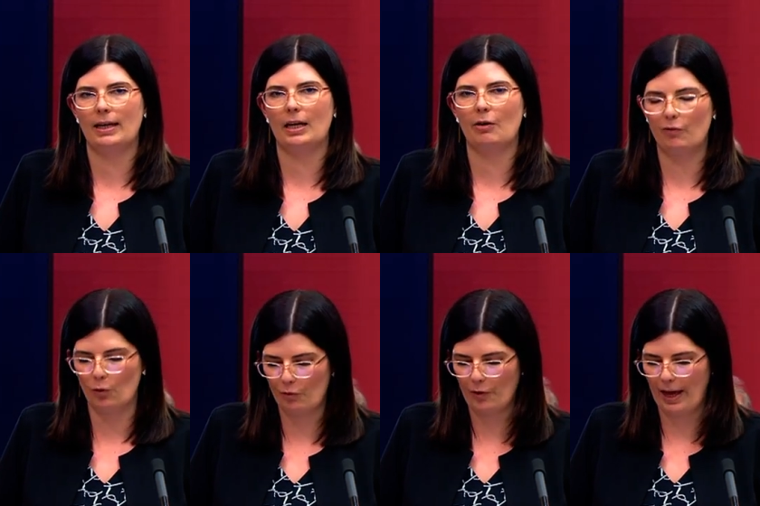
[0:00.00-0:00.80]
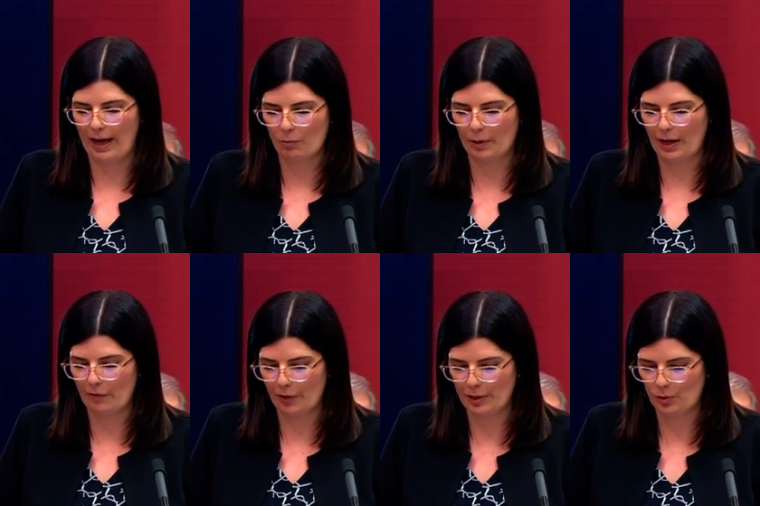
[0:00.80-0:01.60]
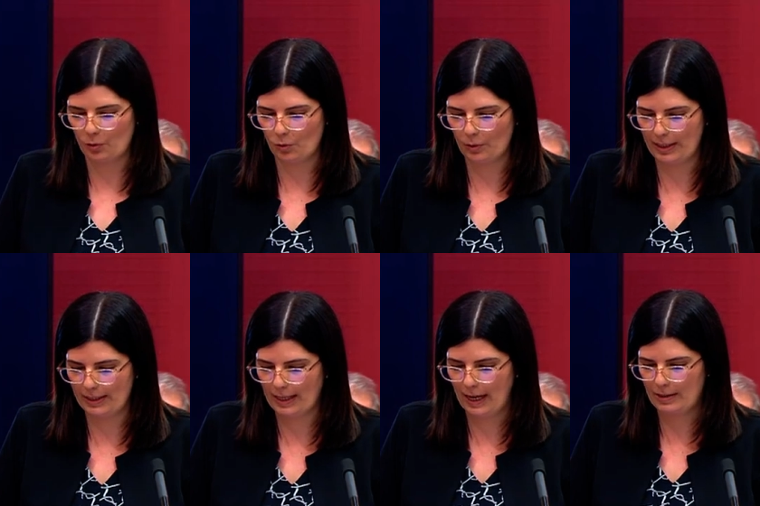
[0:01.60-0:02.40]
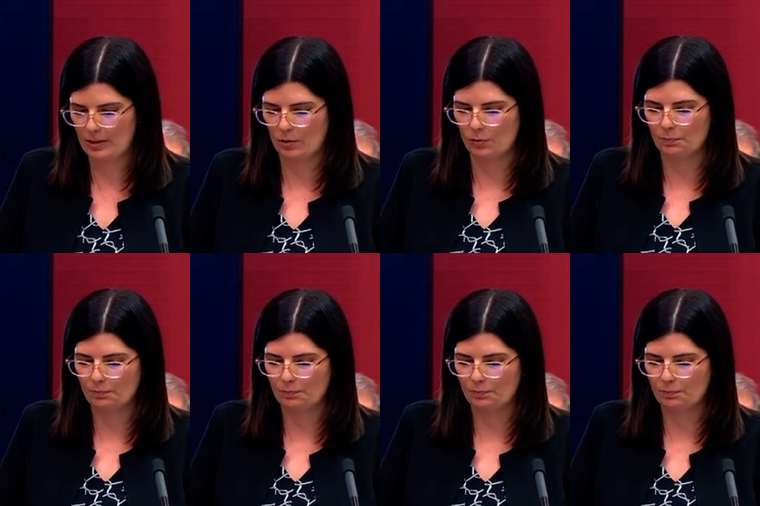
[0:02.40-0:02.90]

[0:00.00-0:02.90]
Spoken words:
and he fought for that with every tool in his arsenal.